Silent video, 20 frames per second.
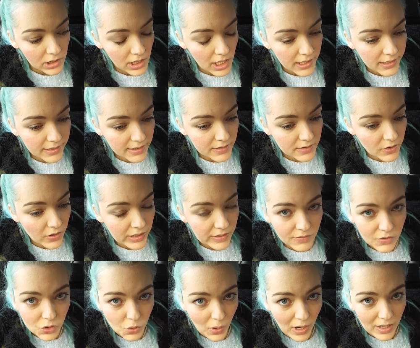And it's not
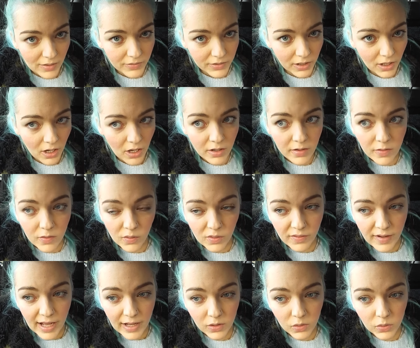even 12 o'clock, so
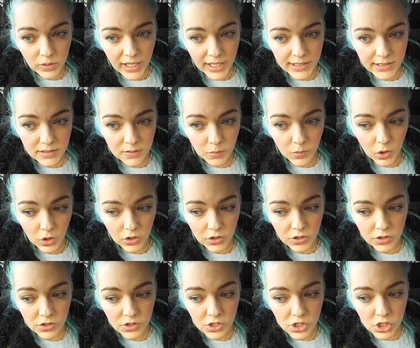if I go and get some
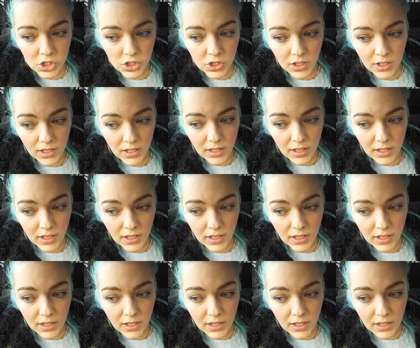lunch